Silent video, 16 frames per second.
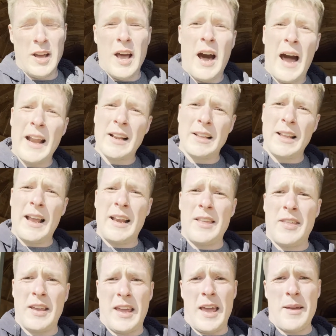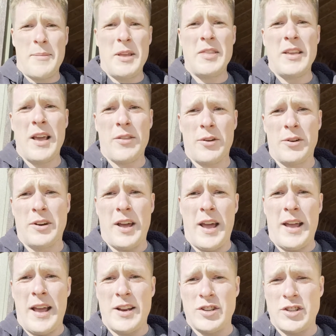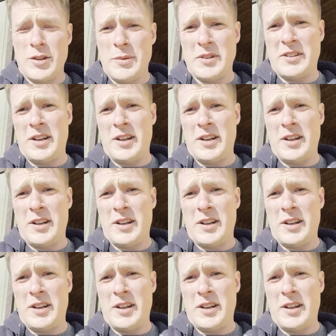I had a lady that came in the other day, and she was